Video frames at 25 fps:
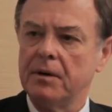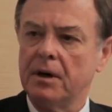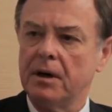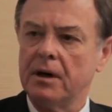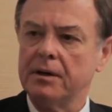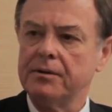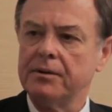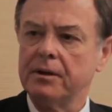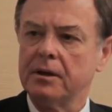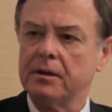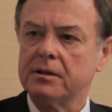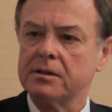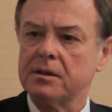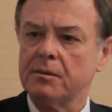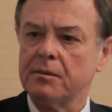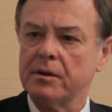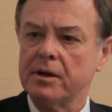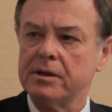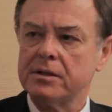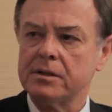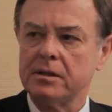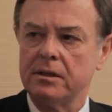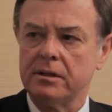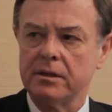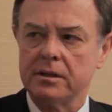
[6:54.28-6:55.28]
I think some of
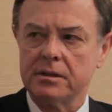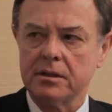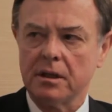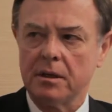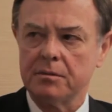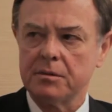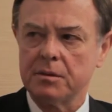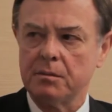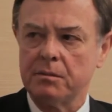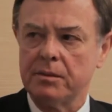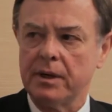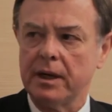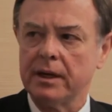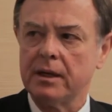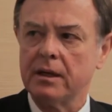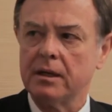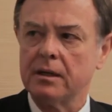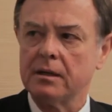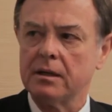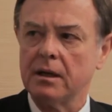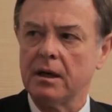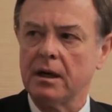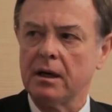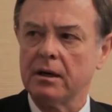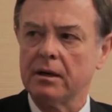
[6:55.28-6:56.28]
those stereotypes are breaking
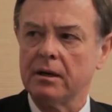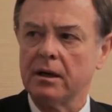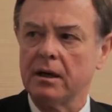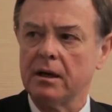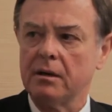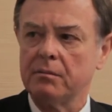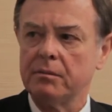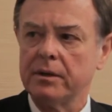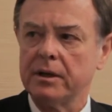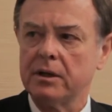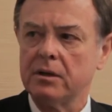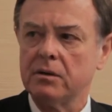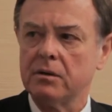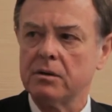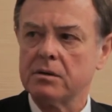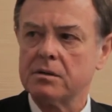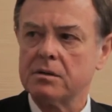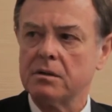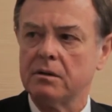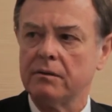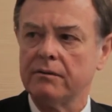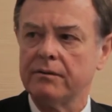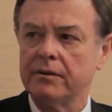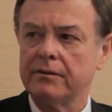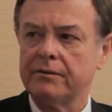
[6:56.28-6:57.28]
down now because
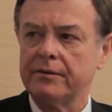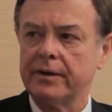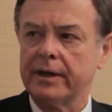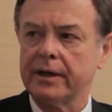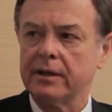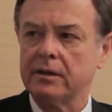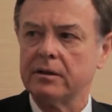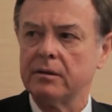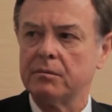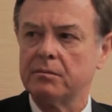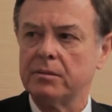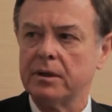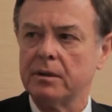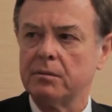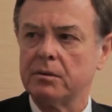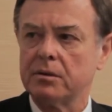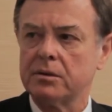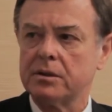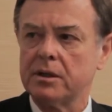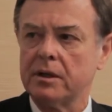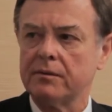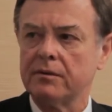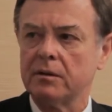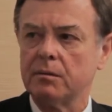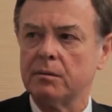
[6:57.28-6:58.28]
of the fact that people
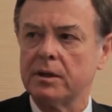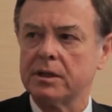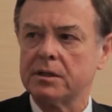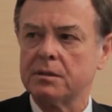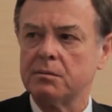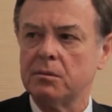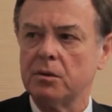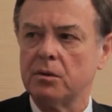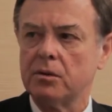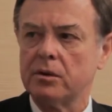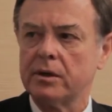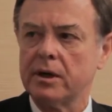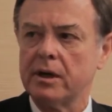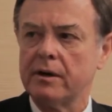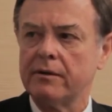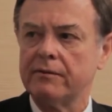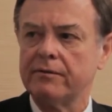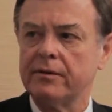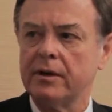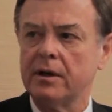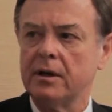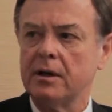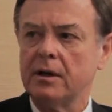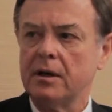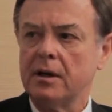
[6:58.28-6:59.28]
travel much more and
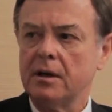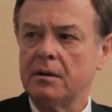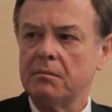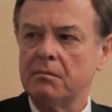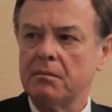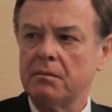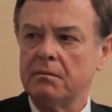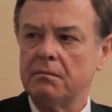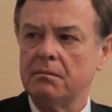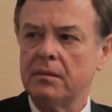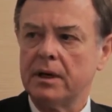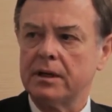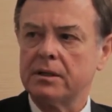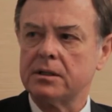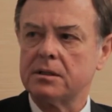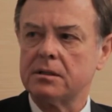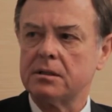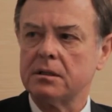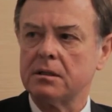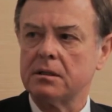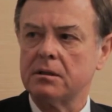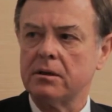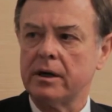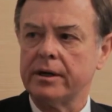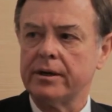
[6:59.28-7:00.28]
have much
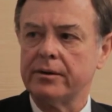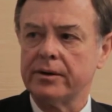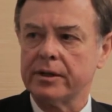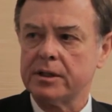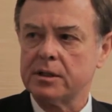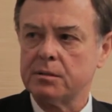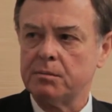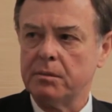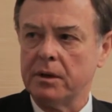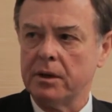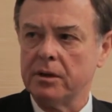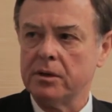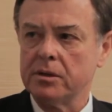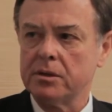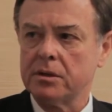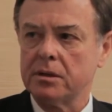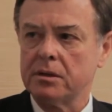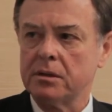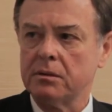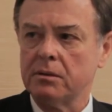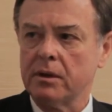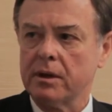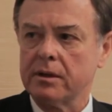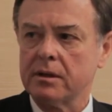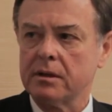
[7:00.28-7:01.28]
greater exposure
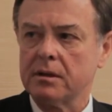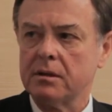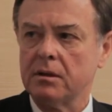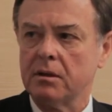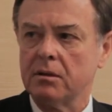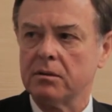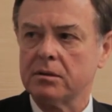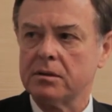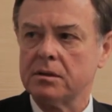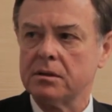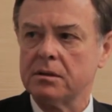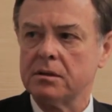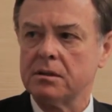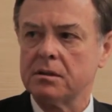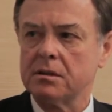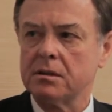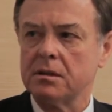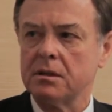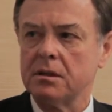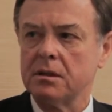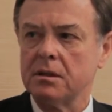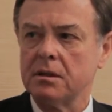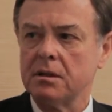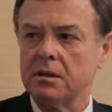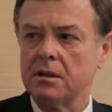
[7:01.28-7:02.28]
to other cultures.
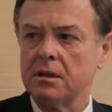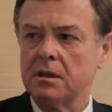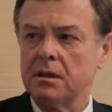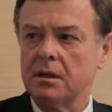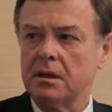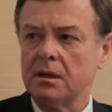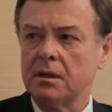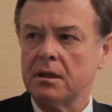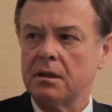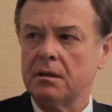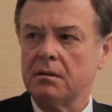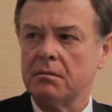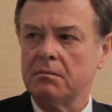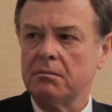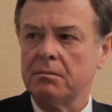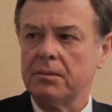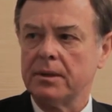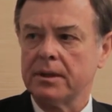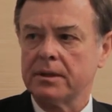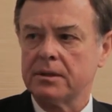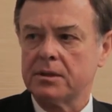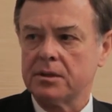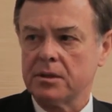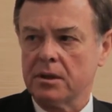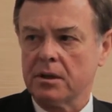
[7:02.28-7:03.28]
Mm.
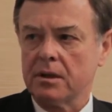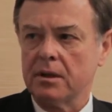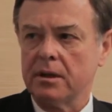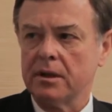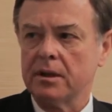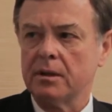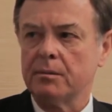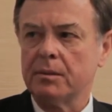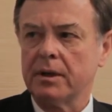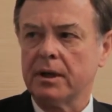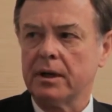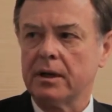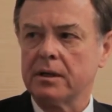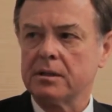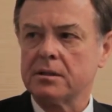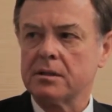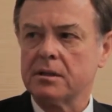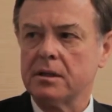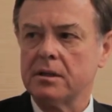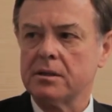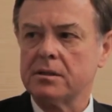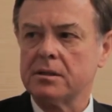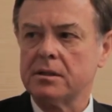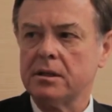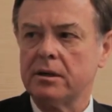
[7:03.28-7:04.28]
But certainly in the past,
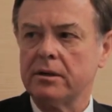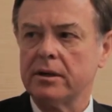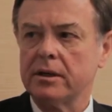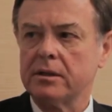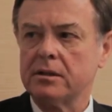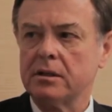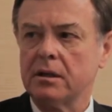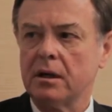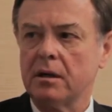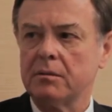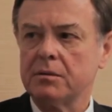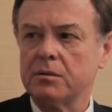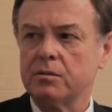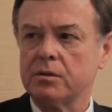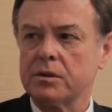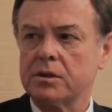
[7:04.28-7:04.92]
those stereotypes